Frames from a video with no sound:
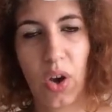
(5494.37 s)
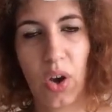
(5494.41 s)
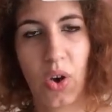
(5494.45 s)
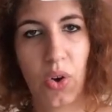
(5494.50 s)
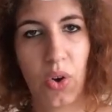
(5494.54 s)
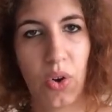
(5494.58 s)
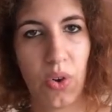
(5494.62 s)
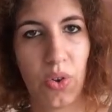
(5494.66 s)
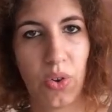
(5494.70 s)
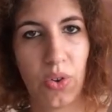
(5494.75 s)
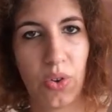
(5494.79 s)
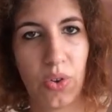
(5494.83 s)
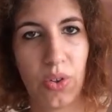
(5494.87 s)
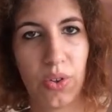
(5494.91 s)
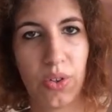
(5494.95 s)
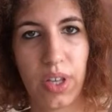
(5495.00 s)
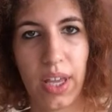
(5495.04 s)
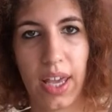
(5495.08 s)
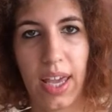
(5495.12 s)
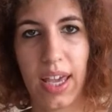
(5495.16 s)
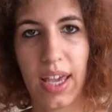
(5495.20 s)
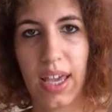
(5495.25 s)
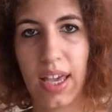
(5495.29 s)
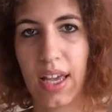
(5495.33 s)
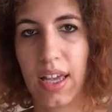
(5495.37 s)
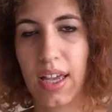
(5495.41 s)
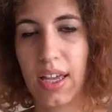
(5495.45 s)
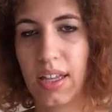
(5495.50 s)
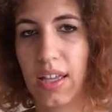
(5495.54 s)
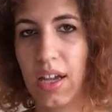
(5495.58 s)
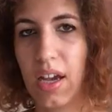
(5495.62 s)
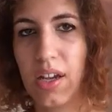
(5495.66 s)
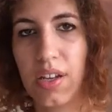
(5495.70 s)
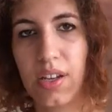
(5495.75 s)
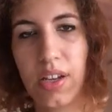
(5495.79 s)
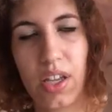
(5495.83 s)
cold
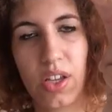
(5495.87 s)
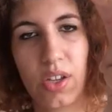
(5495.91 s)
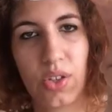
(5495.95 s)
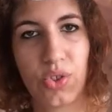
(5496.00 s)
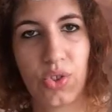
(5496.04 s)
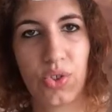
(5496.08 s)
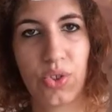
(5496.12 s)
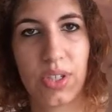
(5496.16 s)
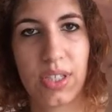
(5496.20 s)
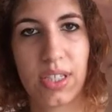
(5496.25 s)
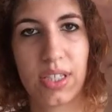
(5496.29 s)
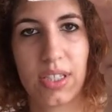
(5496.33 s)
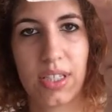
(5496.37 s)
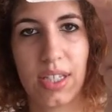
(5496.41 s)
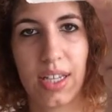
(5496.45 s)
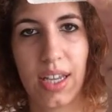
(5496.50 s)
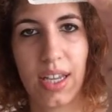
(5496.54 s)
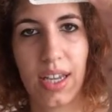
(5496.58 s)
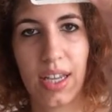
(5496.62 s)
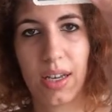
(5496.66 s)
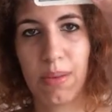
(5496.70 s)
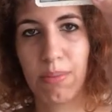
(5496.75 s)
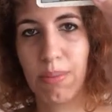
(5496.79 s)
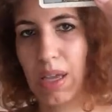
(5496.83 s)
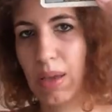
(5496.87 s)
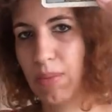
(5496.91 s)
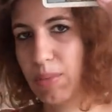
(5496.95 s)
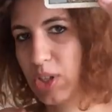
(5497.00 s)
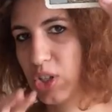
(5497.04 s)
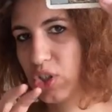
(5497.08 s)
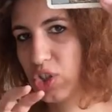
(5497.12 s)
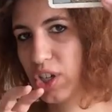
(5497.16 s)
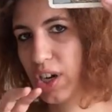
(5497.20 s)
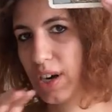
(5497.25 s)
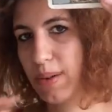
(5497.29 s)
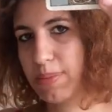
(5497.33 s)
and uninterested and
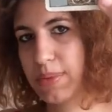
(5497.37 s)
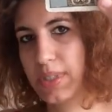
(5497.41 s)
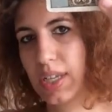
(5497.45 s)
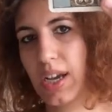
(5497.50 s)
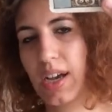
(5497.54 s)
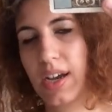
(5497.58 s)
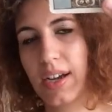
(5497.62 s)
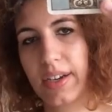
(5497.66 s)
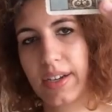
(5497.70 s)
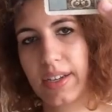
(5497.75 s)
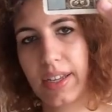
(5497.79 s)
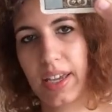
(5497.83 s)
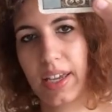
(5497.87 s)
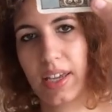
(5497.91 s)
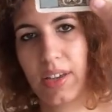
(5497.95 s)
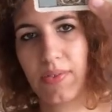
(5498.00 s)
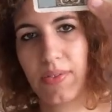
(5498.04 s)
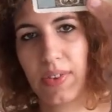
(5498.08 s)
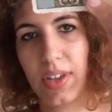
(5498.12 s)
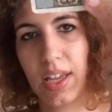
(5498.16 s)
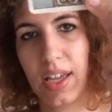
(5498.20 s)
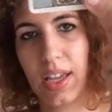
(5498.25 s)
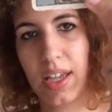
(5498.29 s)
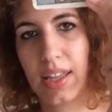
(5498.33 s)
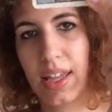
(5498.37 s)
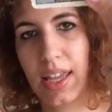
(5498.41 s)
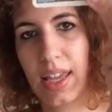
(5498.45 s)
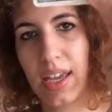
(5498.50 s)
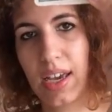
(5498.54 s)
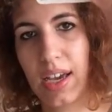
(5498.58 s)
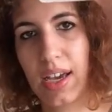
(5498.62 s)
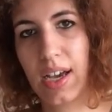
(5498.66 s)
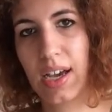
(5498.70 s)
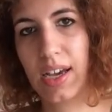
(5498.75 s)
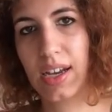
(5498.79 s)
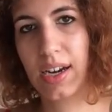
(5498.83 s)
maybe sharp-tongued even
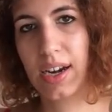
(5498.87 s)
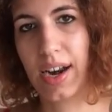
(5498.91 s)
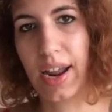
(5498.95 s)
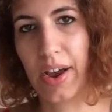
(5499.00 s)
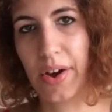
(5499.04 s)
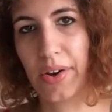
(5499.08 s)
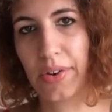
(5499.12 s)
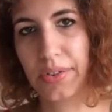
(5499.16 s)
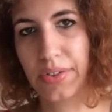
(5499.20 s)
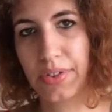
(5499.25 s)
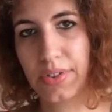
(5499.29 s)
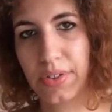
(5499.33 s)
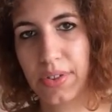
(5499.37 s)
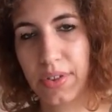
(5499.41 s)
and cut it out.